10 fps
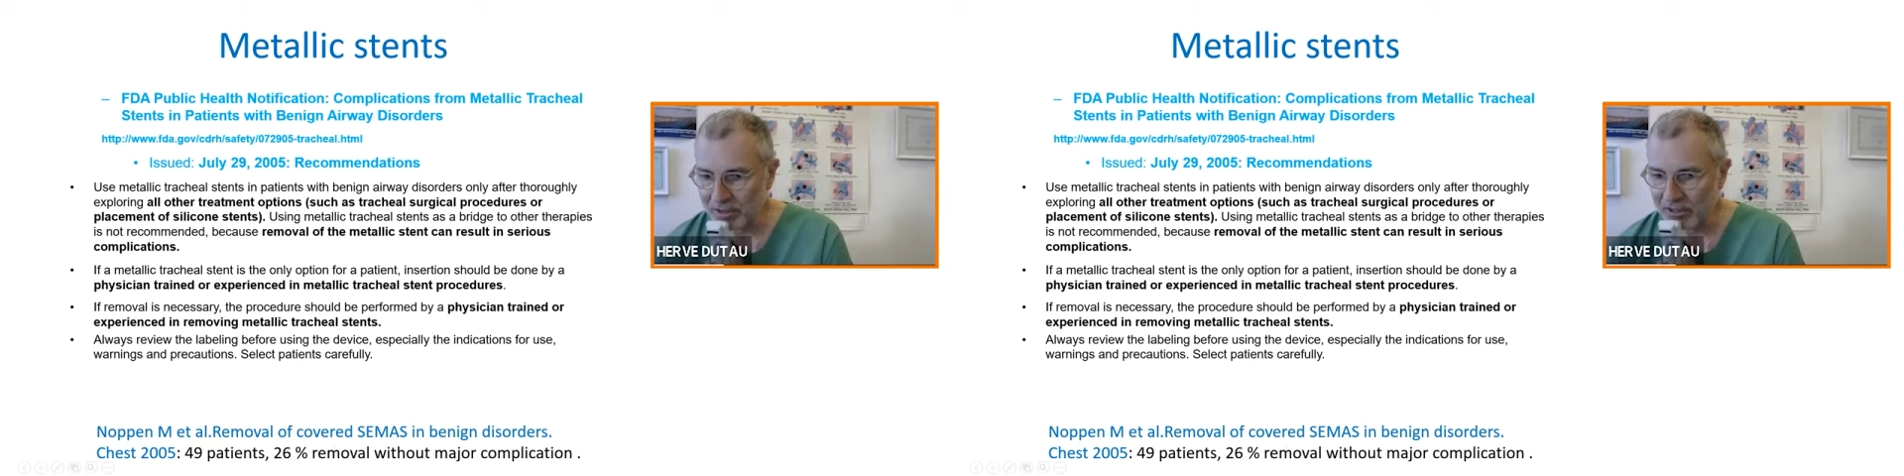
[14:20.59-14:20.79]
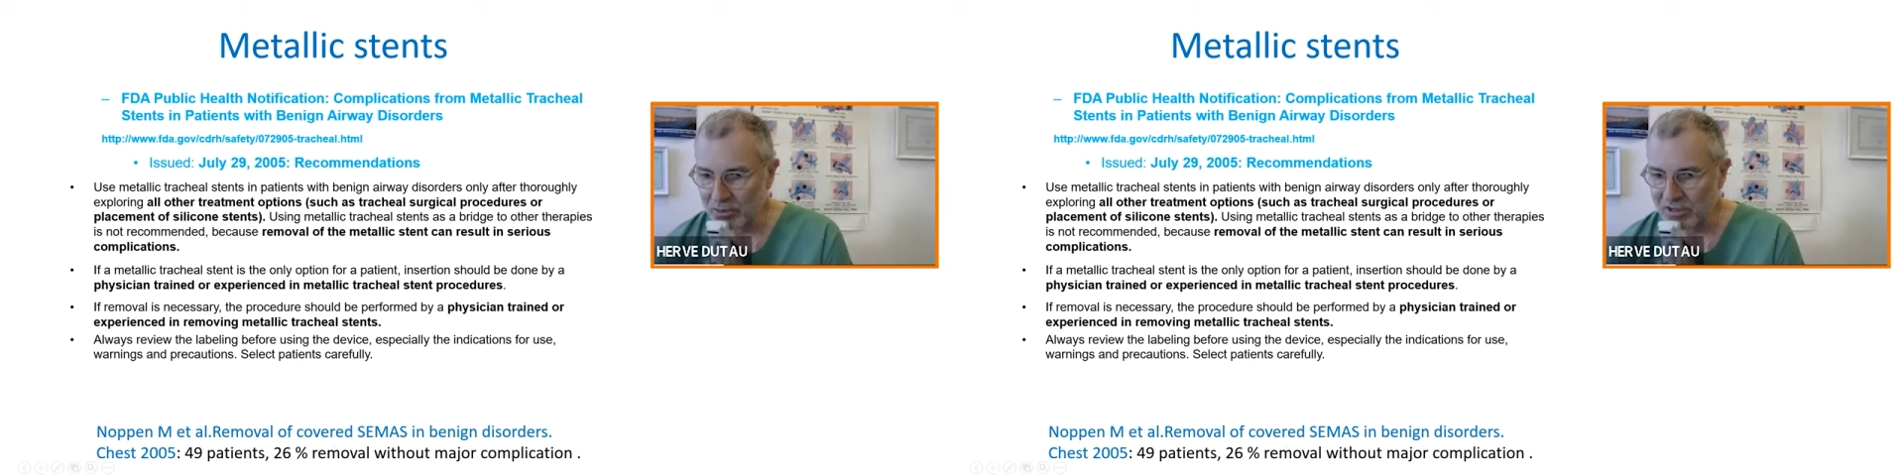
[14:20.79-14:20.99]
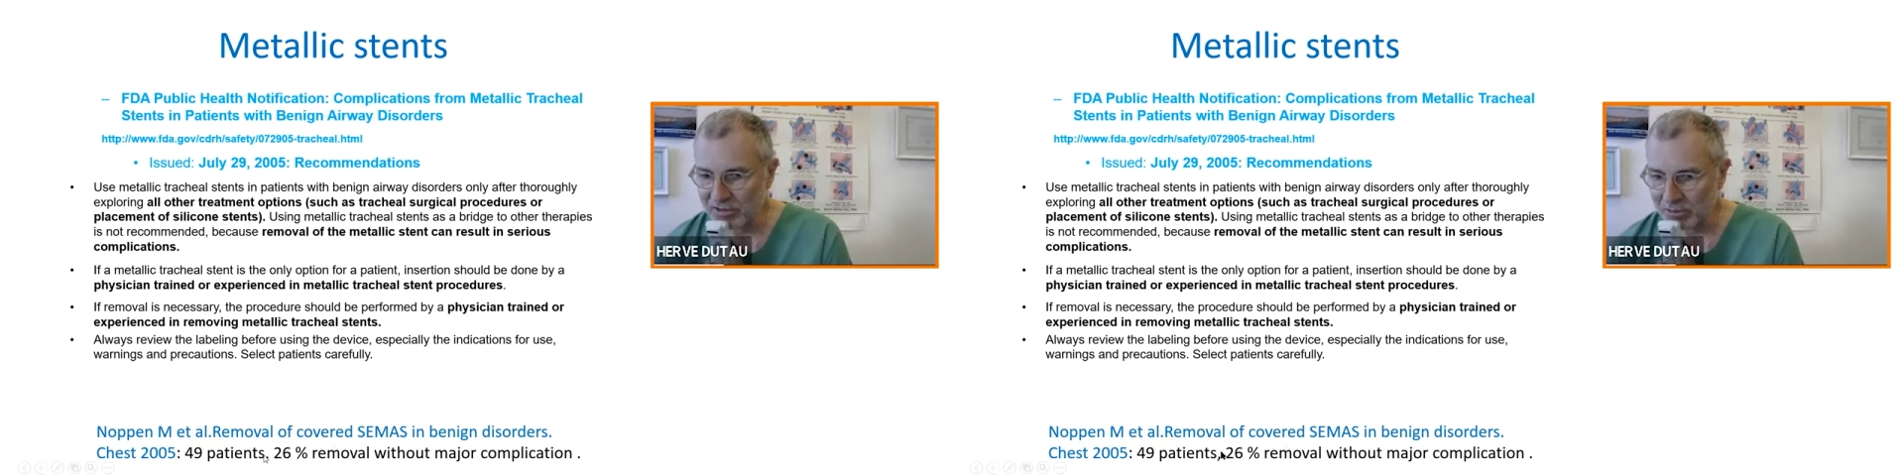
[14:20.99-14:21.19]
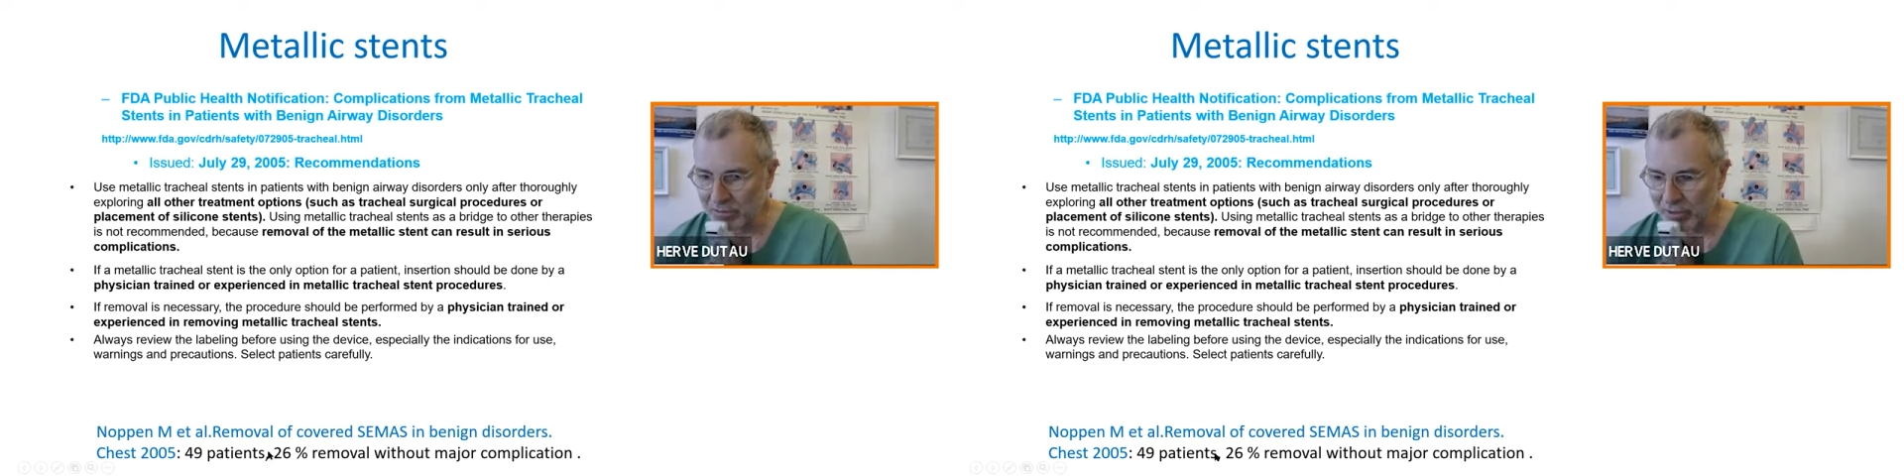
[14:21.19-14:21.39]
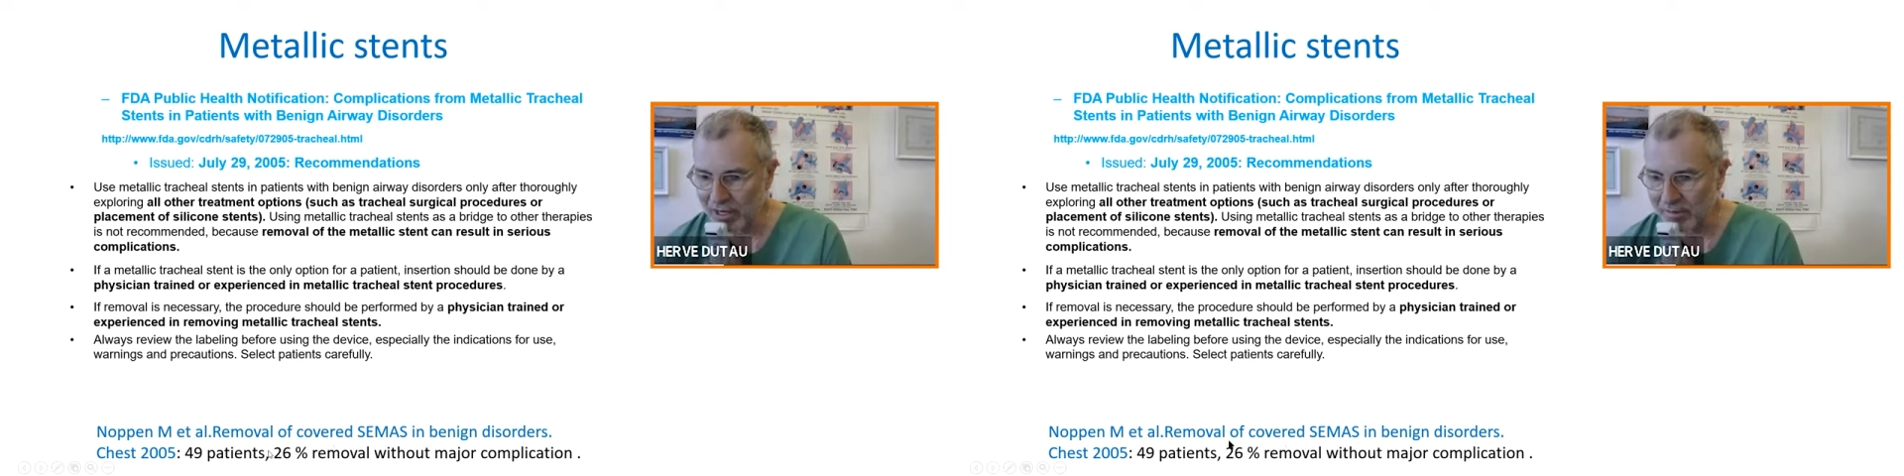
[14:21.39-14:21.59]
in
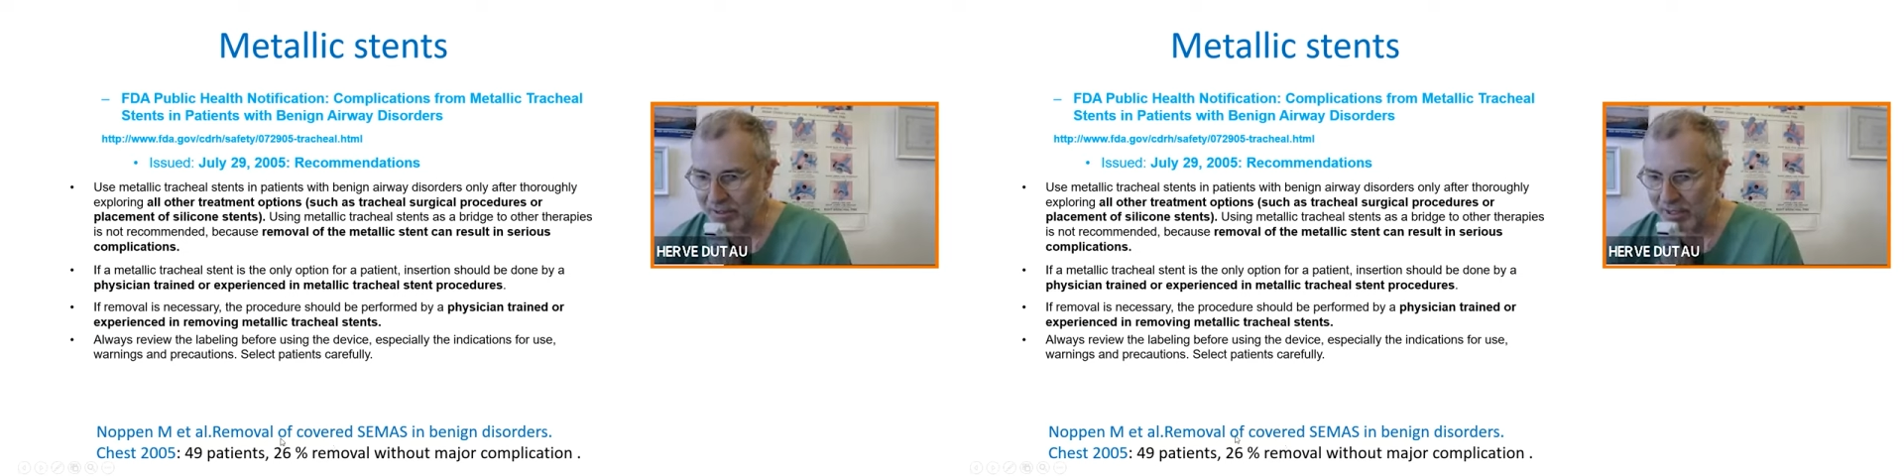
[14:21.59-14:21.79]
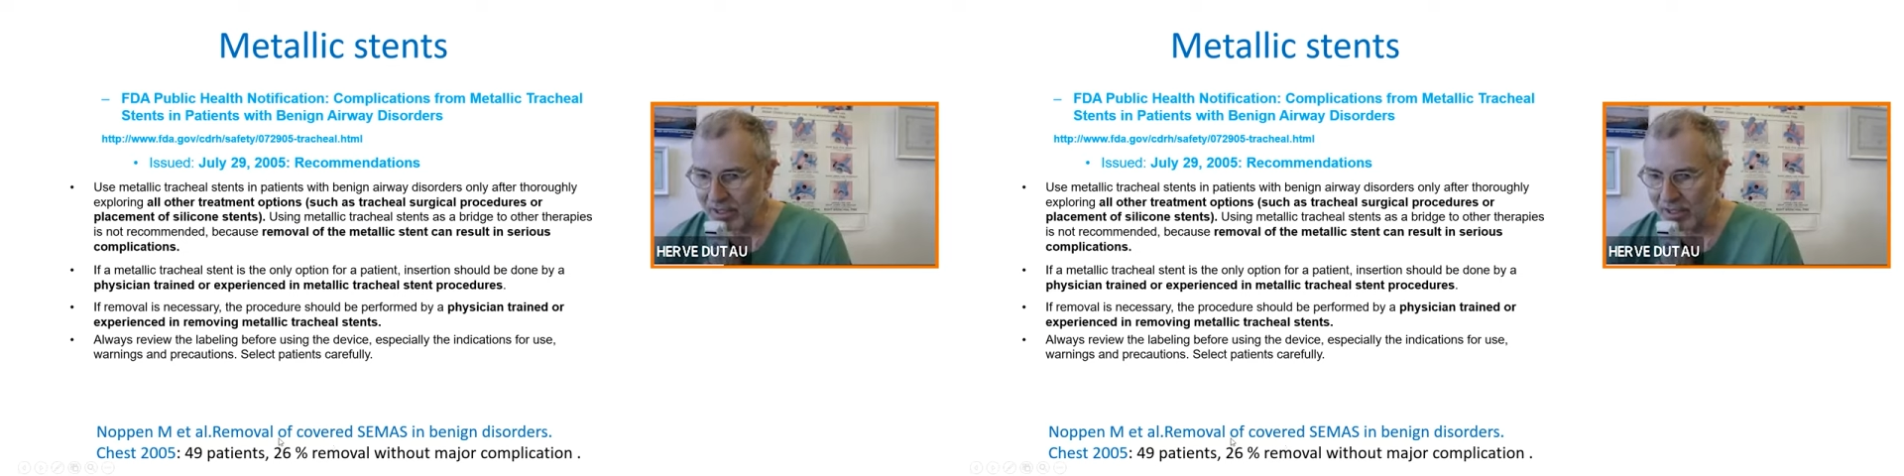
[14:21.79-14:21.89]
2005,